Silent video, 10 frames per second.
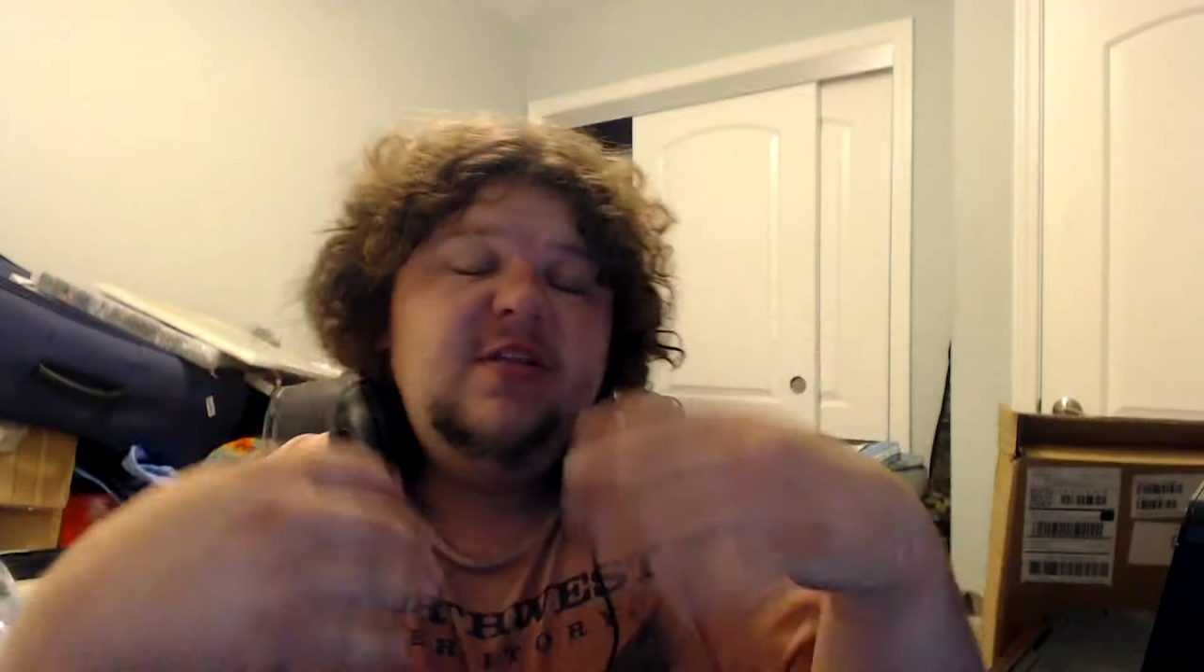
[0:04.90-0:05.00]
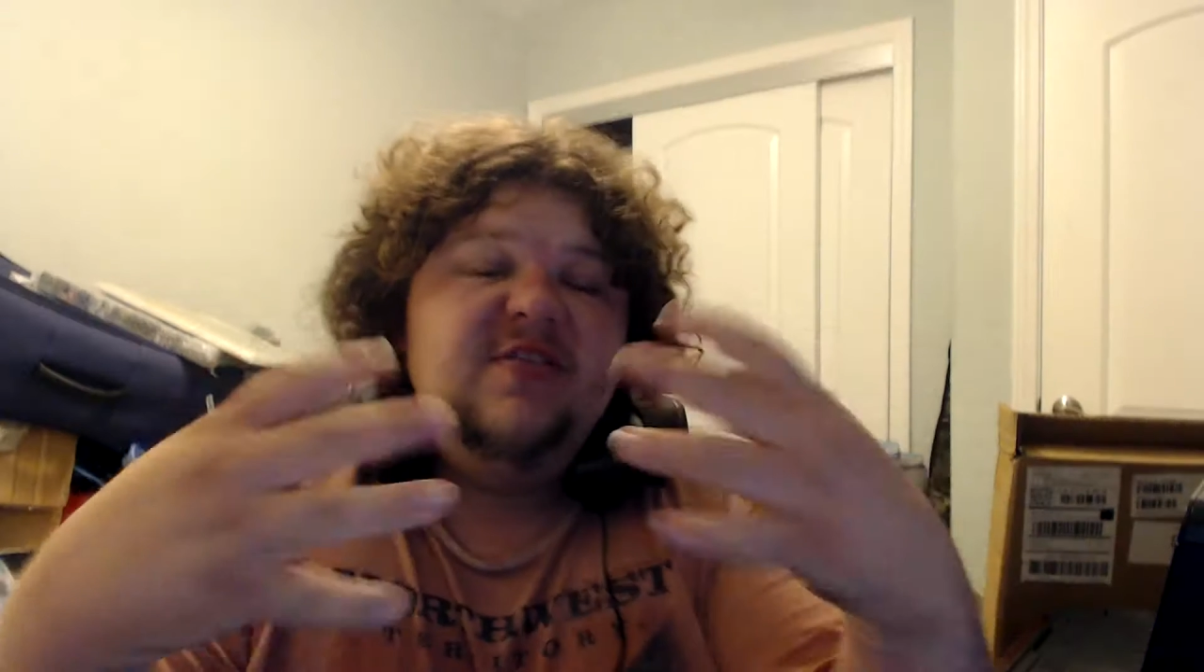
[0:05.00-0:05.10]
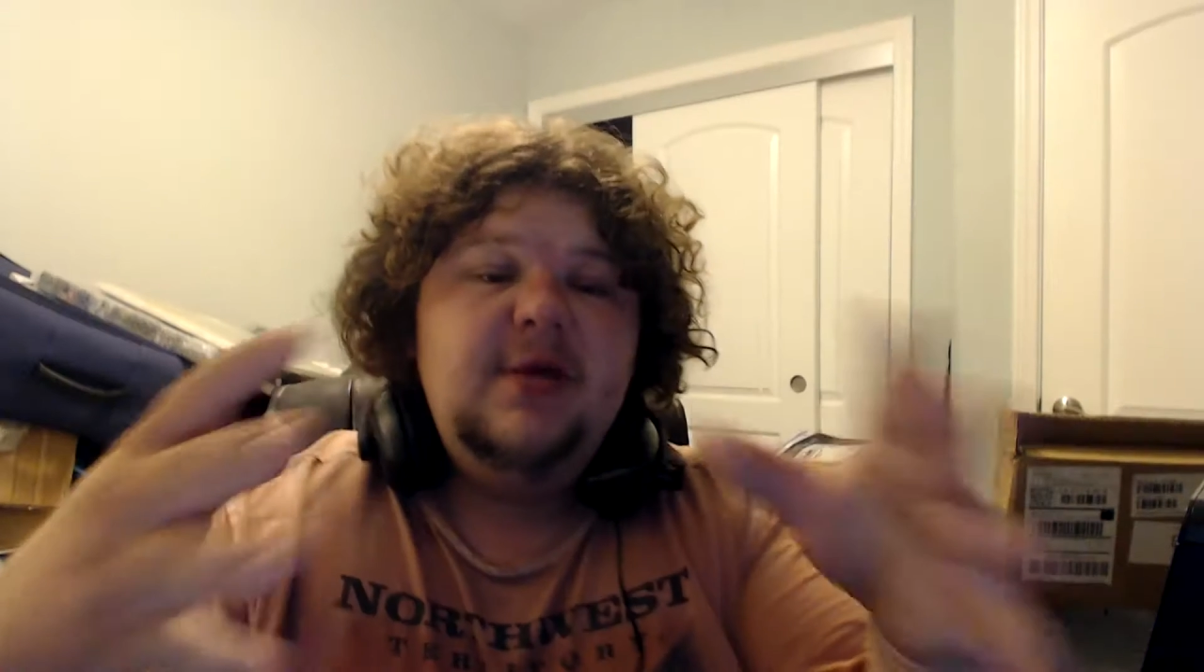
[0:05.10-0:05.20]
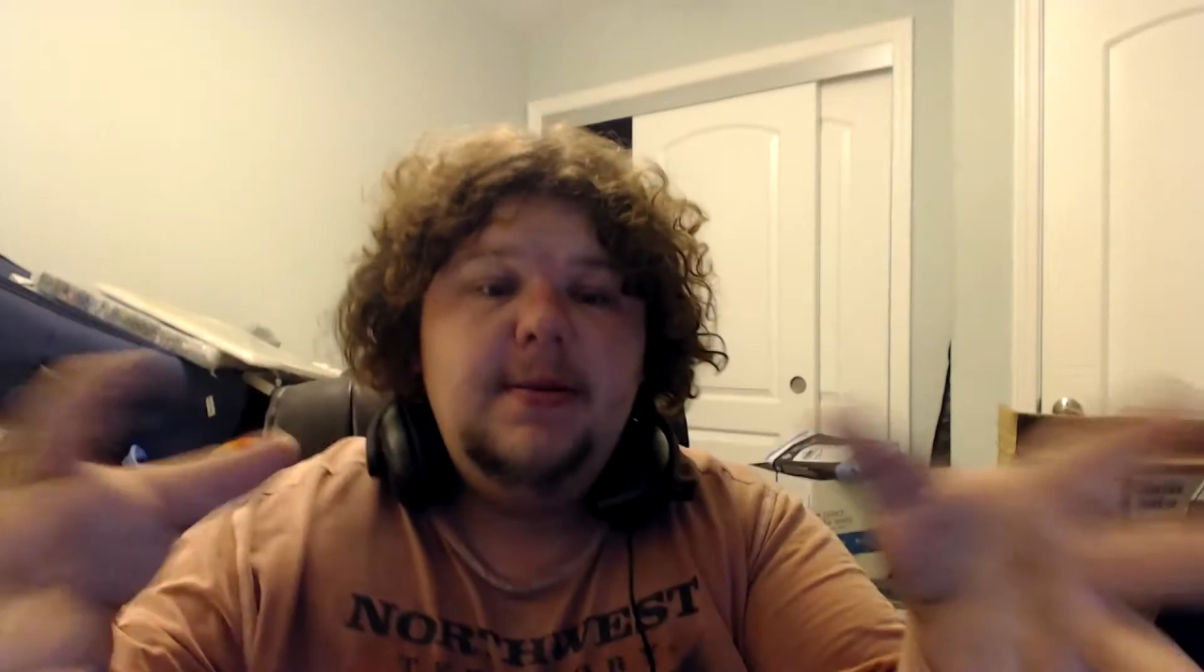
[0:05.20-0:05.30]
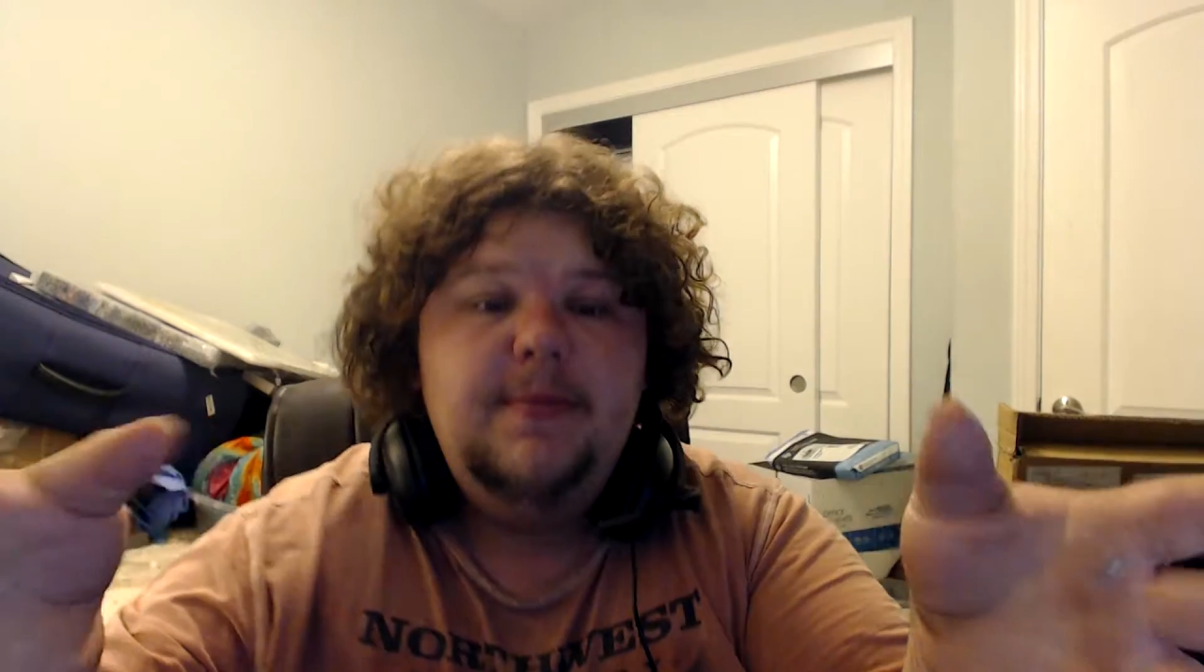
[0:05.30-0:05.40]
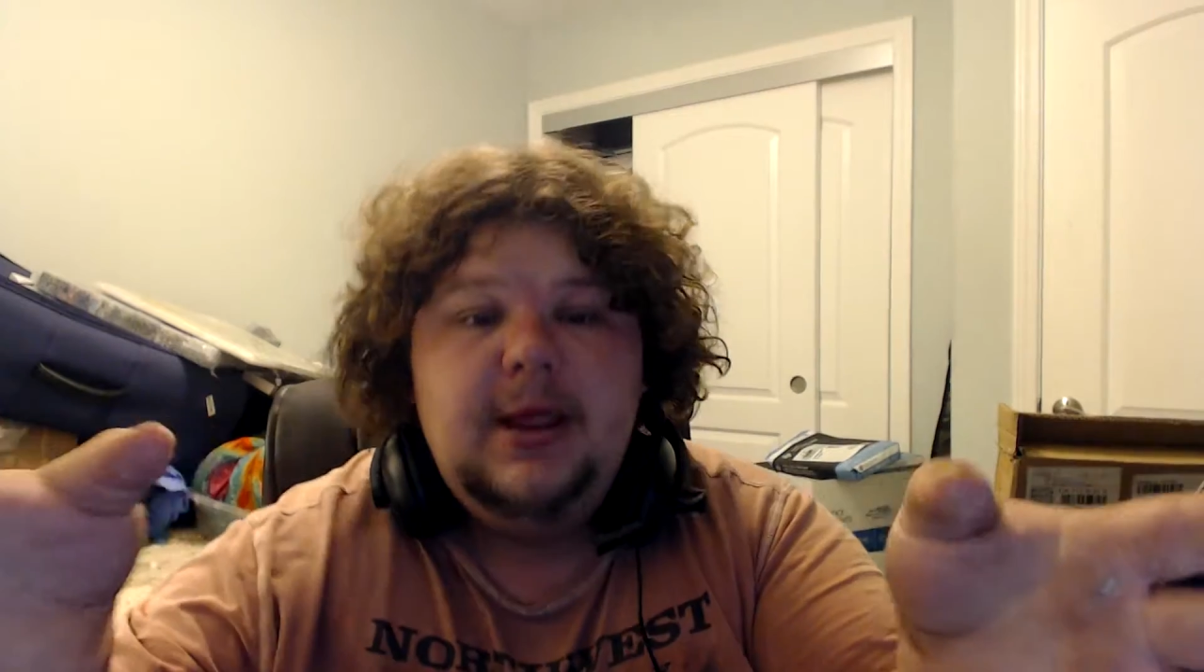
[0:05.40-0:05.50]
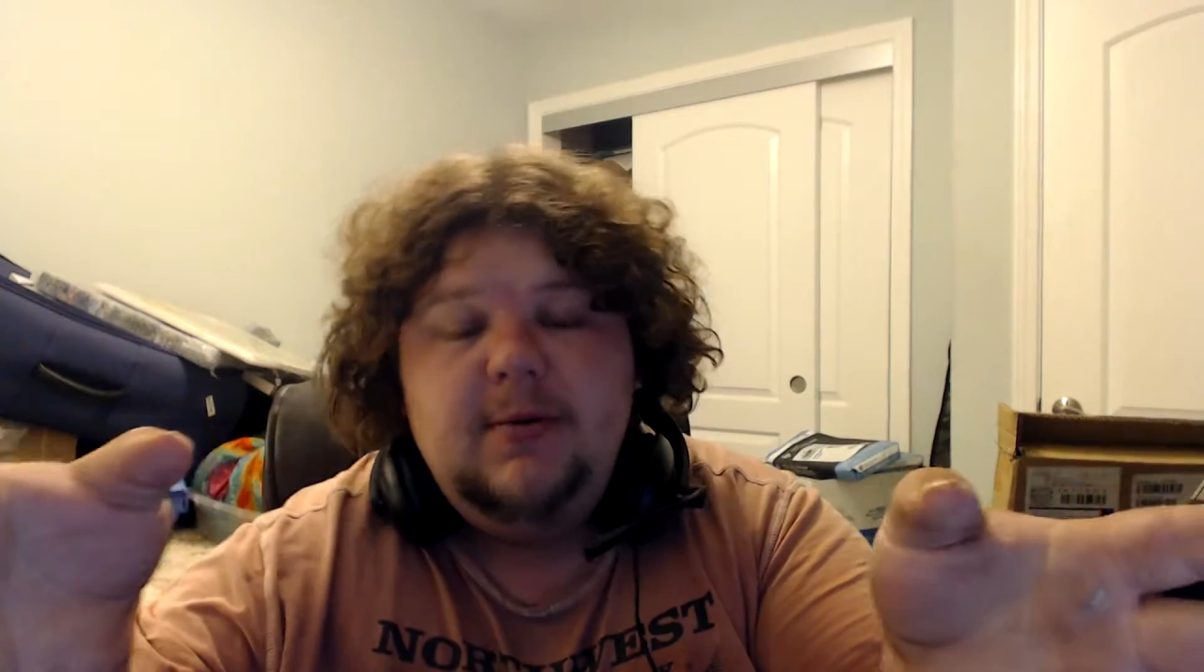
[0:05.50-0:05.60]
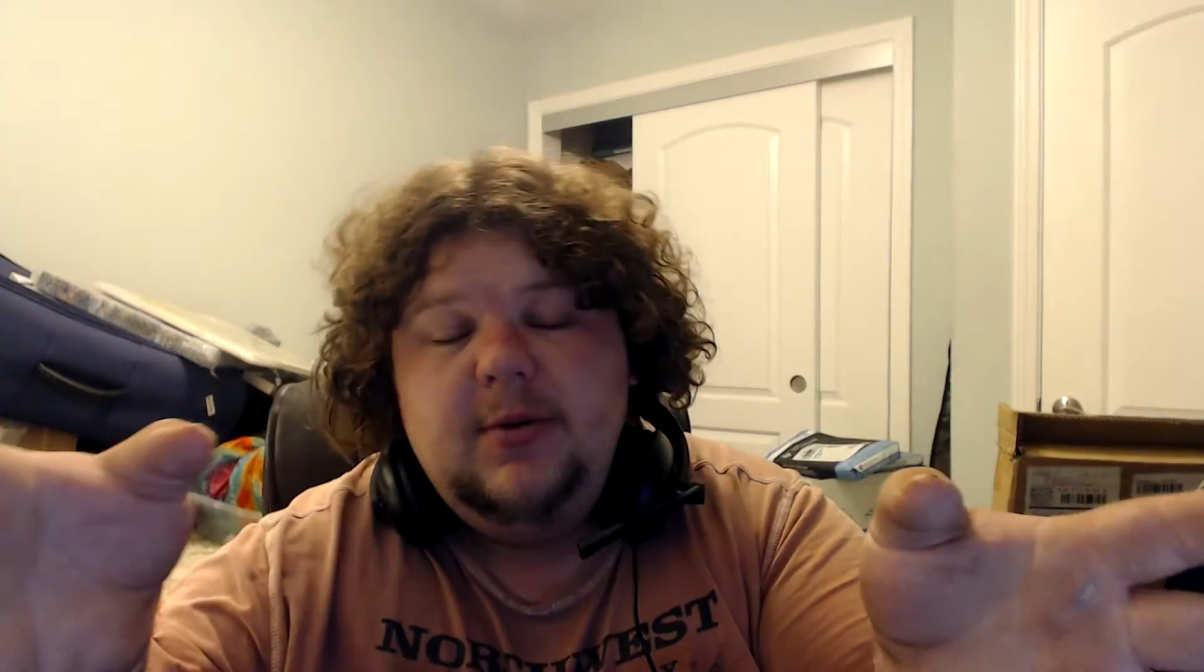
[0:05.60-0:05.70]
What's up,